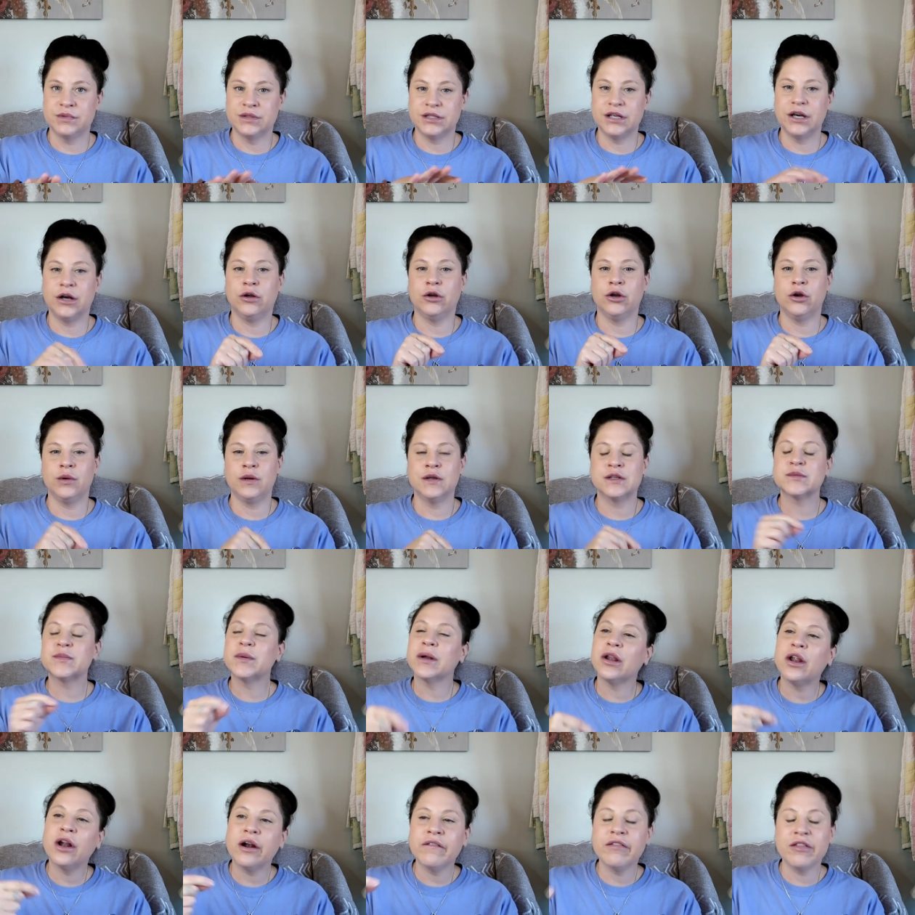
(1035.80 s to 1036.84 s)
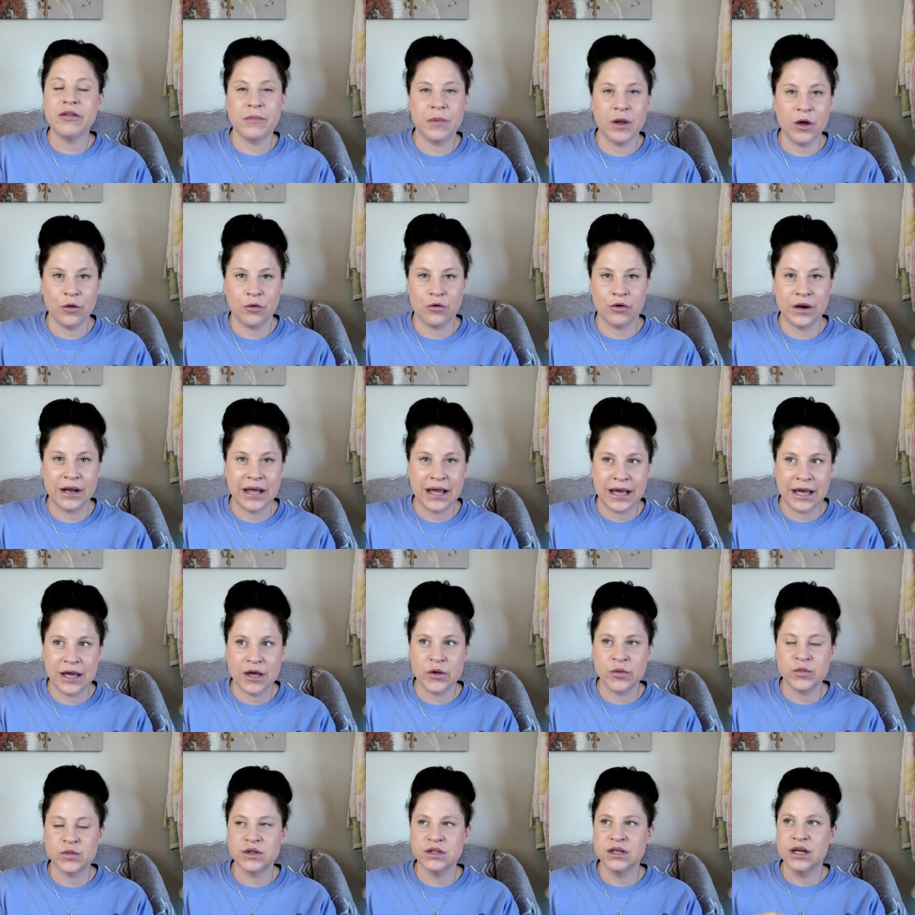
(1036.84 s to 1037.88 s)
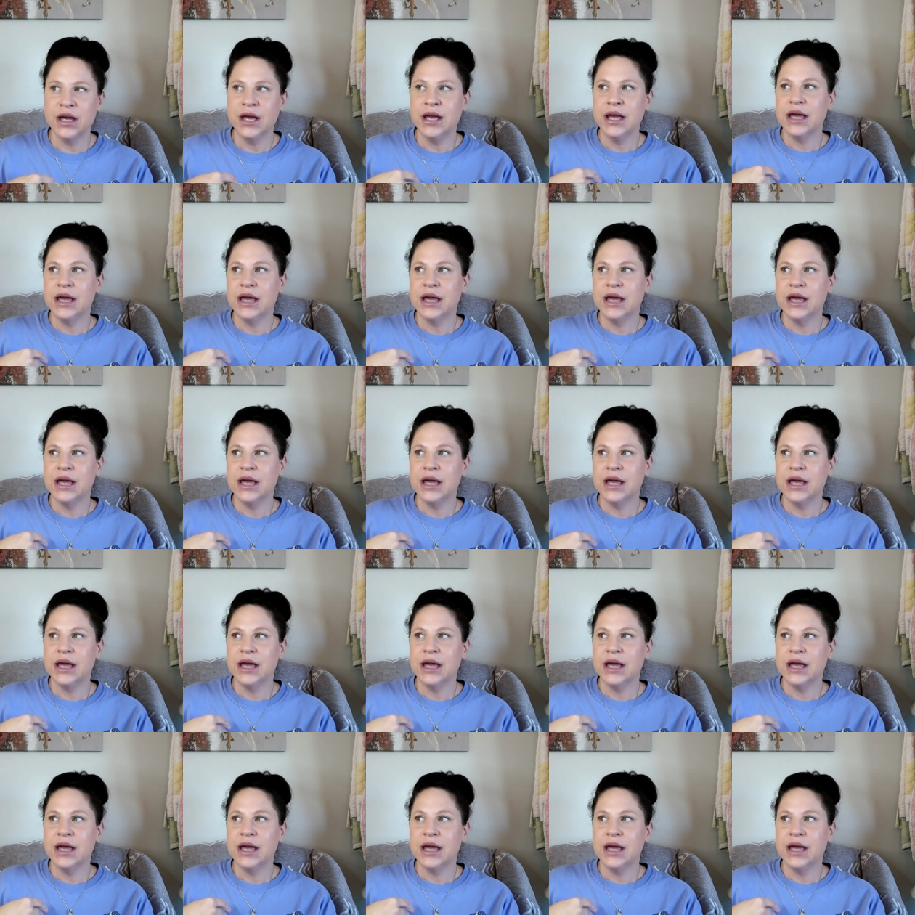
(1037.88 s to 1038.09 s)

tell who it is but a lot of them know their names